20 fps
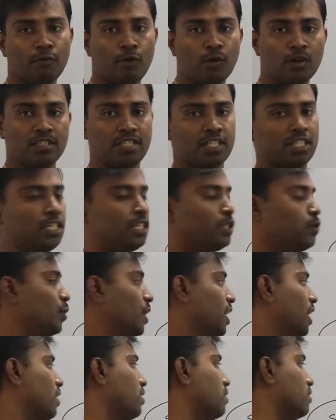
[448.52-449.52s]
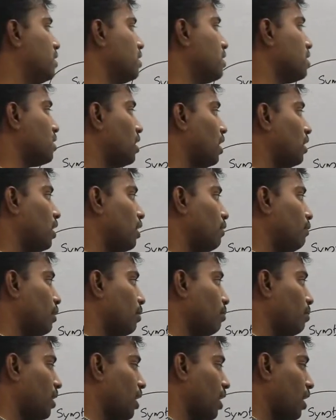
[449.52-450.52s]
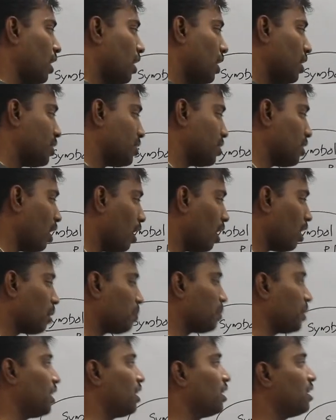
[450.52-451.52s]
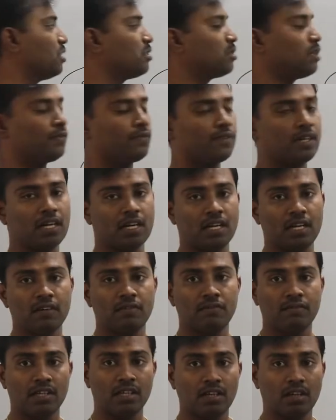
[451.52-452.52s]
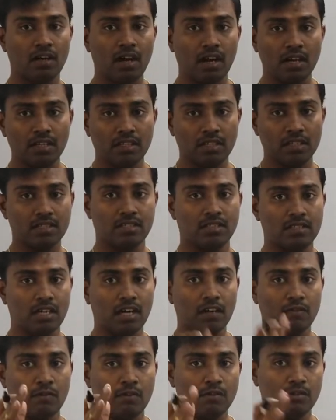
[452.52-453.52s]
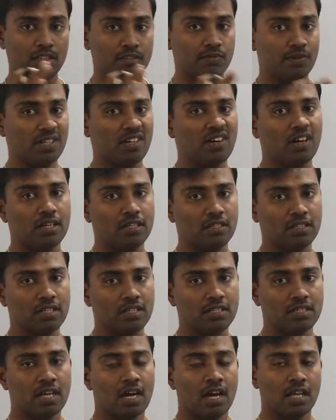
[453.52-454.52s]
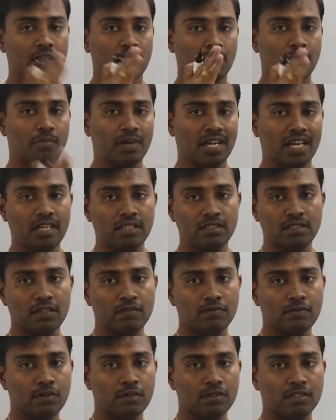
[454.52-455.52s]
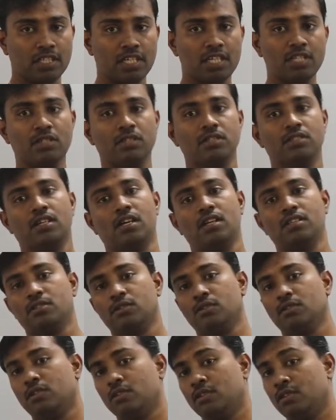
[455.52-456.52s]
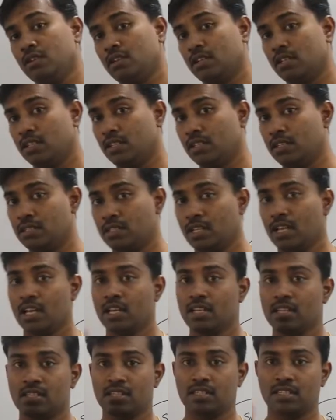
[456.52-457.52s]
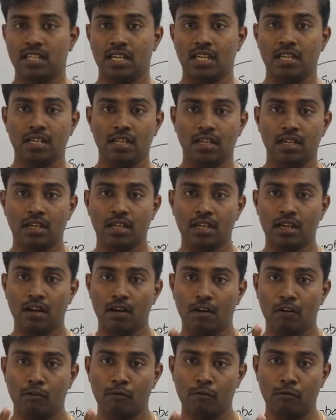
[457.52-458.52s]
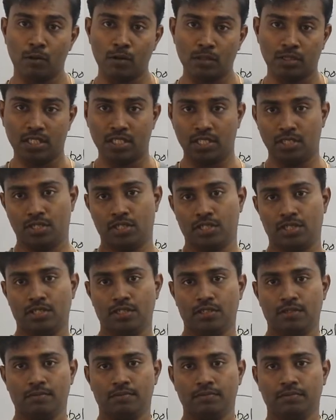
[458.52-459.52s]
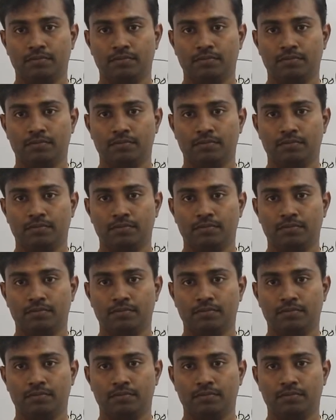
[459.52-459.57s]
voltage, we can see that there will be a sharp increase of current. We call it as that voltage, we call it as the breakdown voltage, is also known as Zener voltage.